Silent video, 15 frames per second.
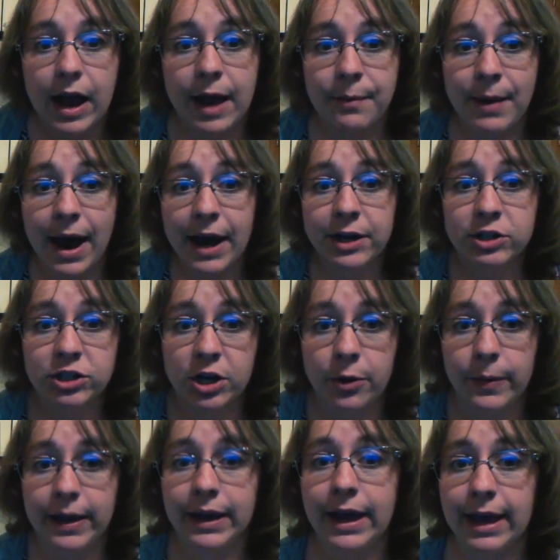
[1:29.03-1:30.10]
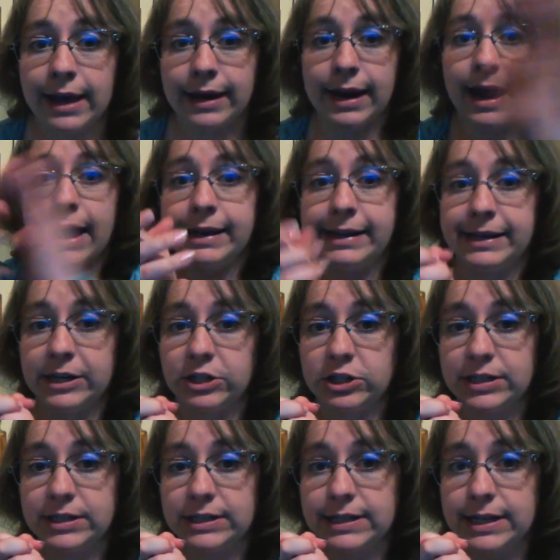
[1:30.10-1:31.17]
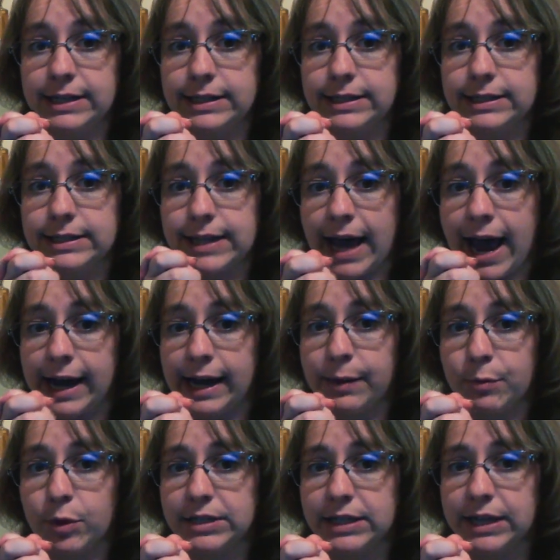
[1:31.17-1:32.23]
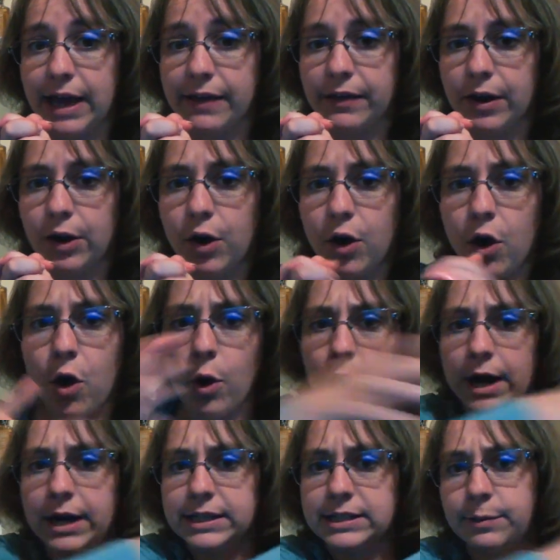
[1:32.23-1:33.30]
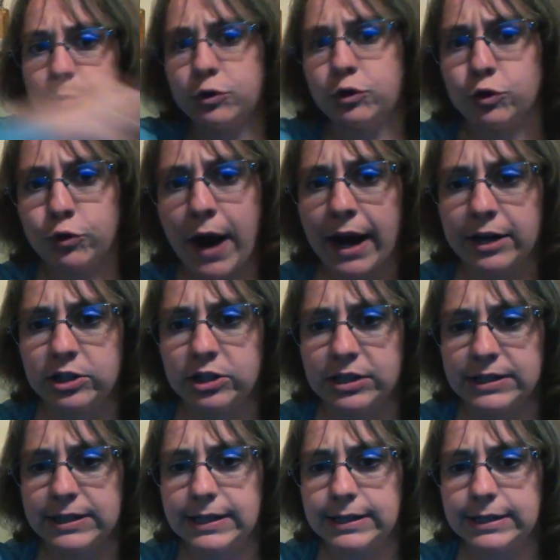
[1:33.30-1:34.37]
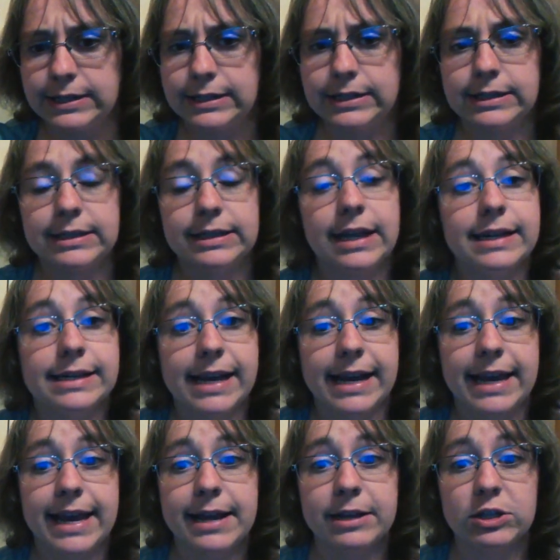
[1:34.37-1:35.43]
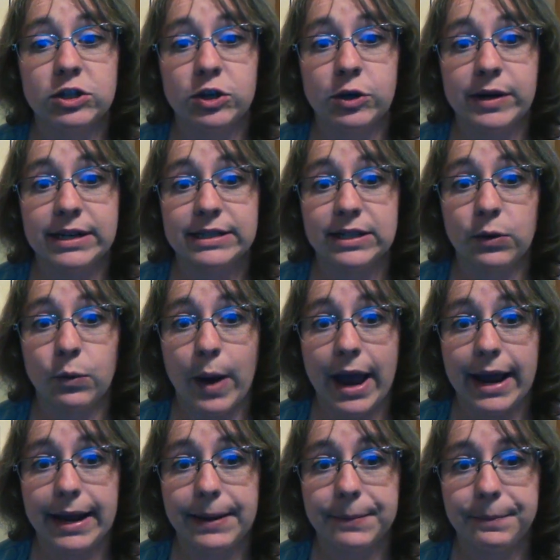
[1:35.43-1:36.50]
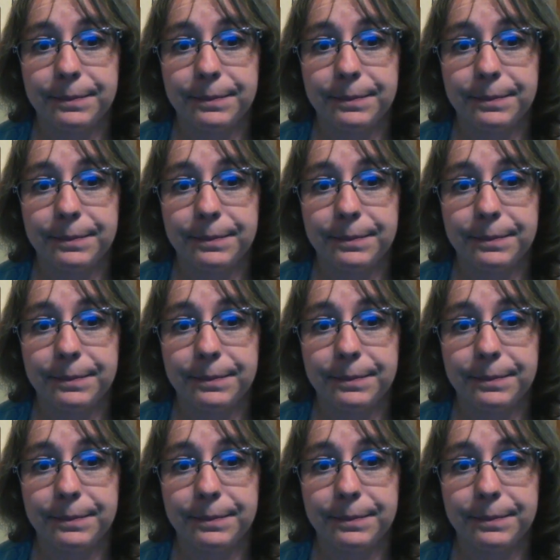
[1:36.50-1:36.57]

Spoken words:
Am I showing an addition sentence, adding more together, or a subtraction sentence, taking students away?